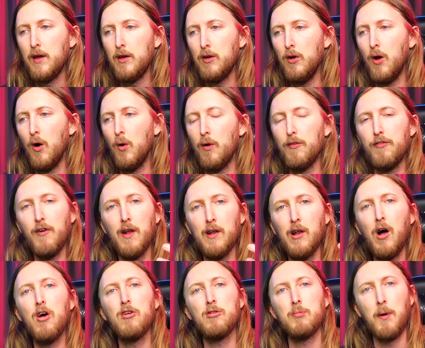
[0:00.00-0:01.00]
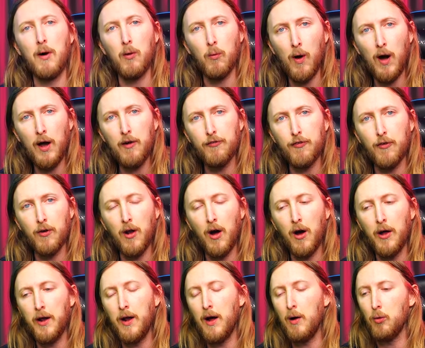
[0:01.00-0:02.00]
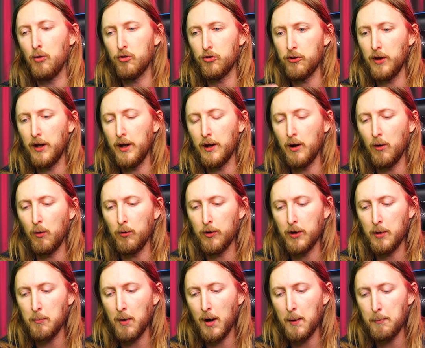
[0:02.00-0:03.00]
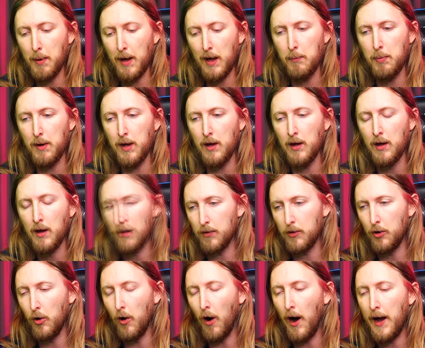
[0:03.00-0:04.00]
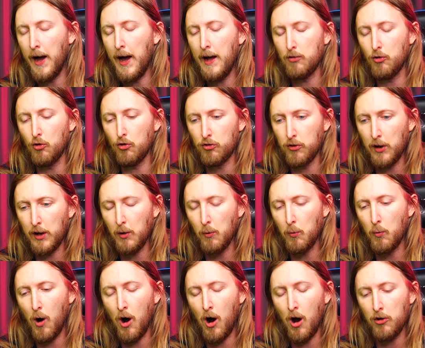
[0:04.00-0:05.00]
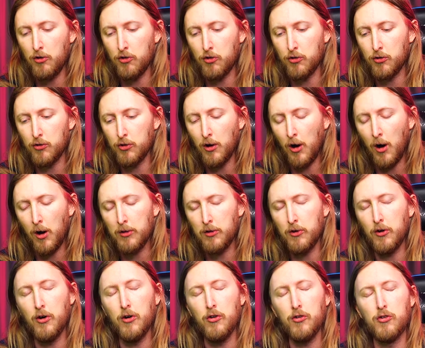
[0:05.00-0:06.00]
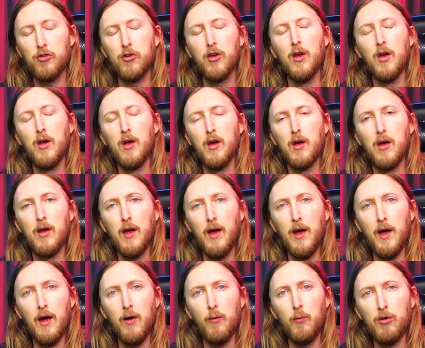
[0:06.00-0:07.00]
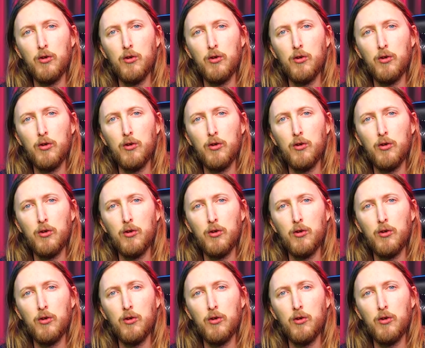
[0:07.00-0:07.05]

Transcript: you know, if I lost my wife or not, and I was sitting holding my baby, you know, I had to sit and watch doctors uh,